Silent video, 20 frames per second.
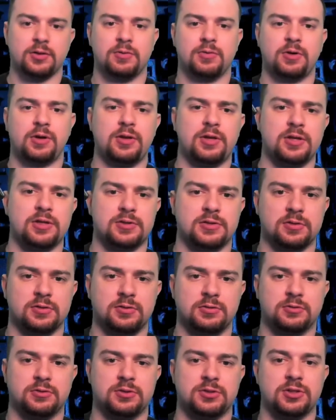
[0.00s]
one of these.
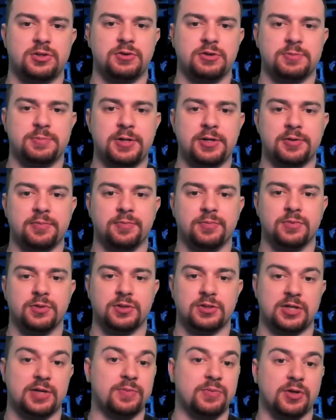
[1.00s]
It's the USB.
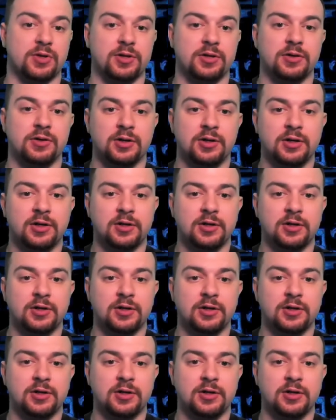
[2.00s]
Same thing.